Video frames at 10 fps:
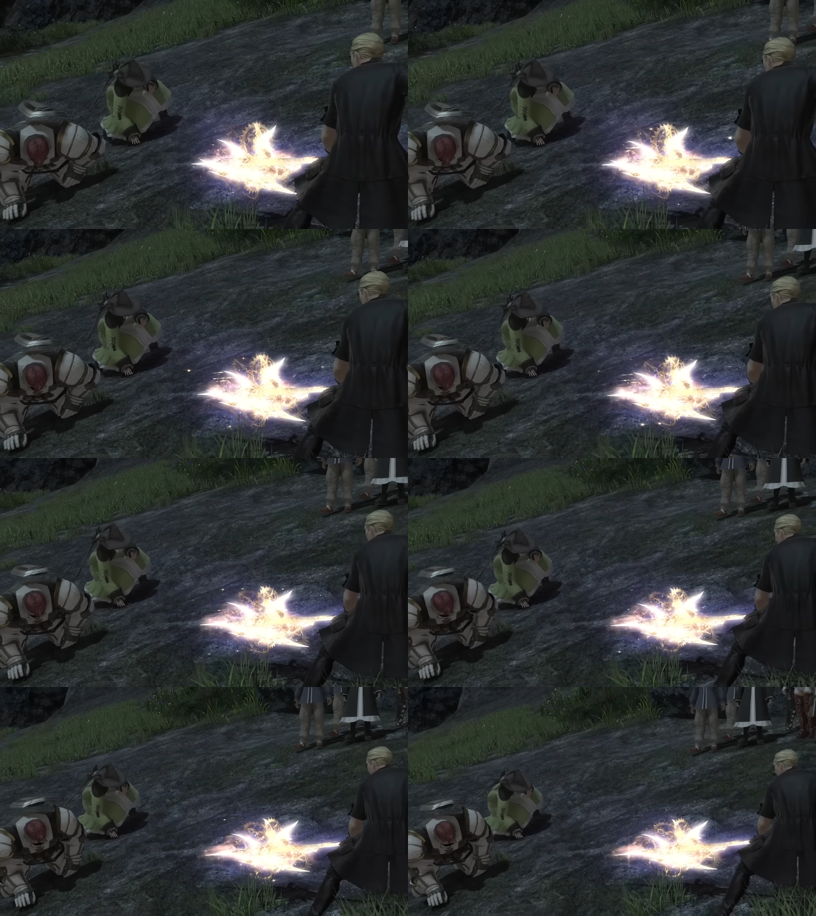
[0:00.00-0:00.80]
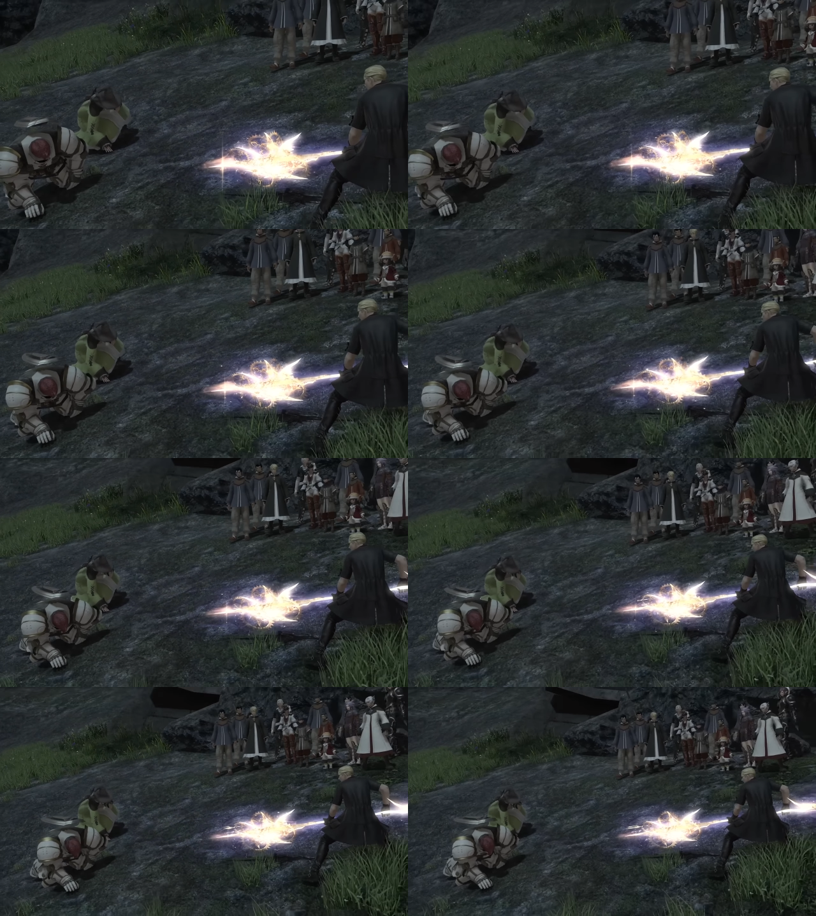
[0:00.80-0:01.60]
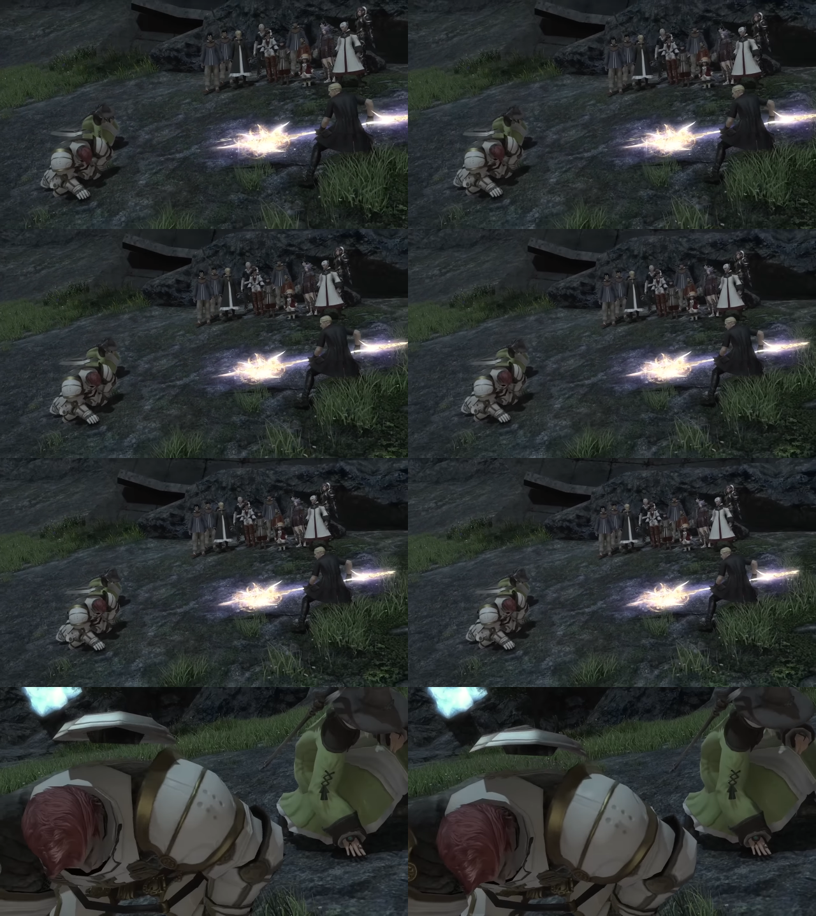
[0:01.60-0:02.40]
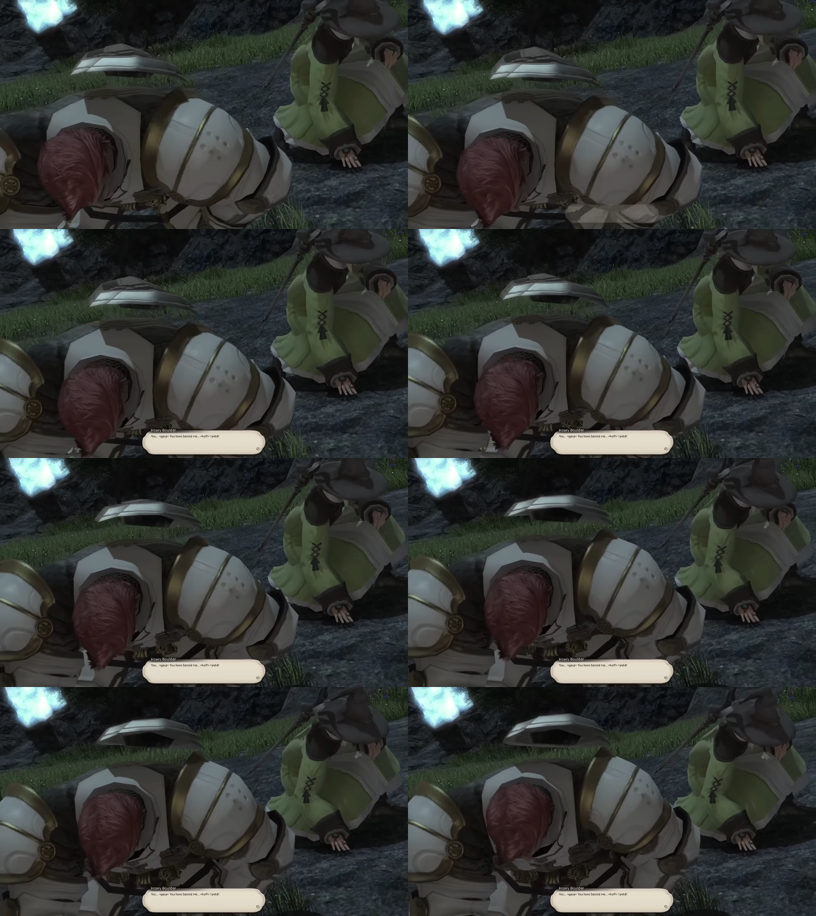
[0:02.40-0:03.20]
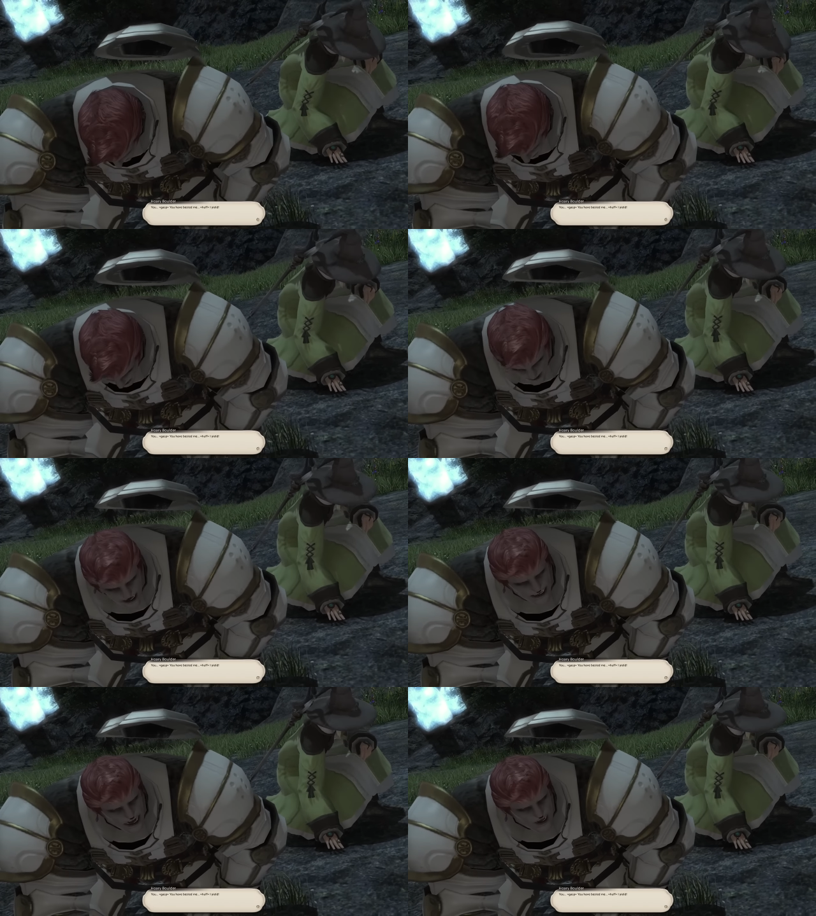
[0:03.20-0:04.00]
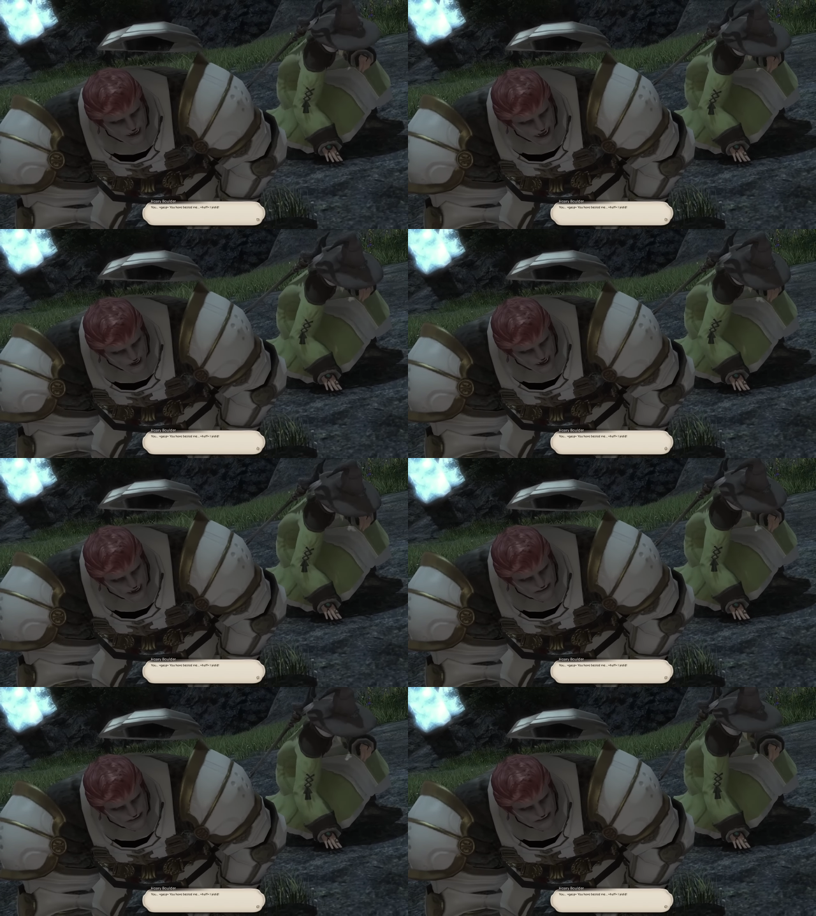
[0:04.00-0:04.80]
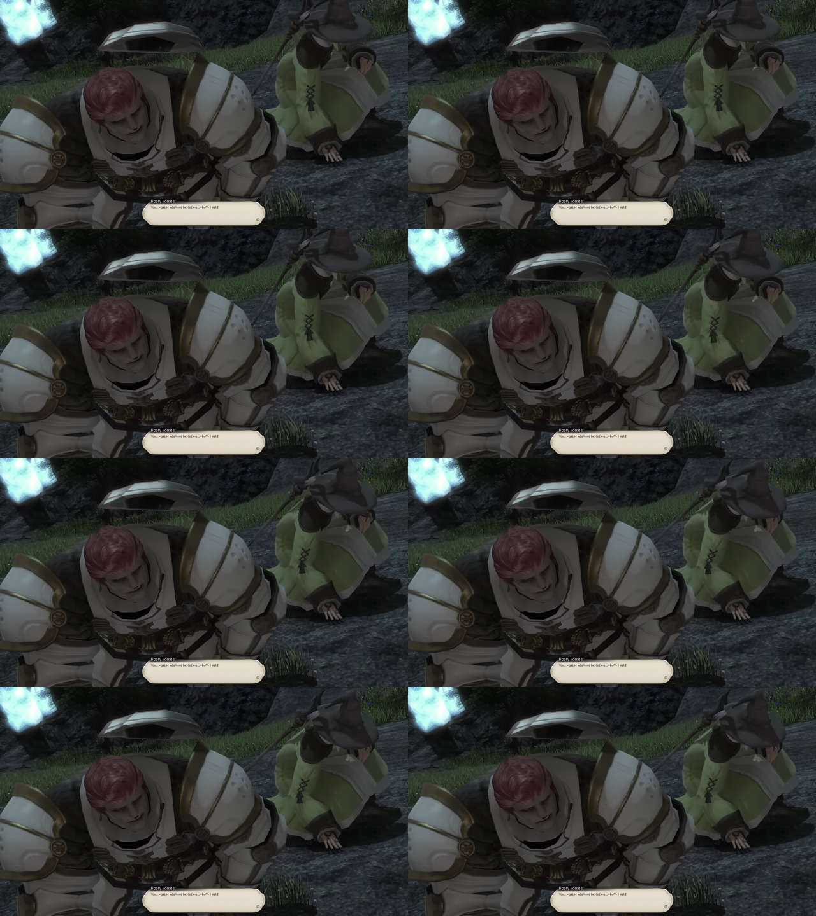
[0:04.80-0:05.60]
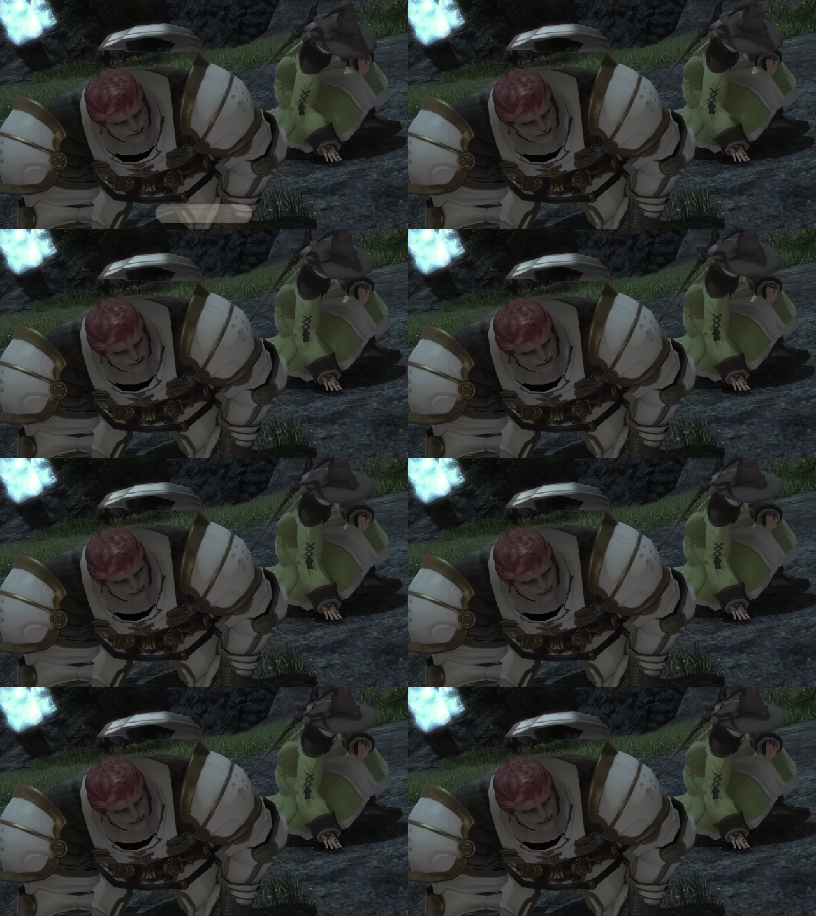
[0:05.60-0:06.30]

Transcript: [unreadable: no face in view]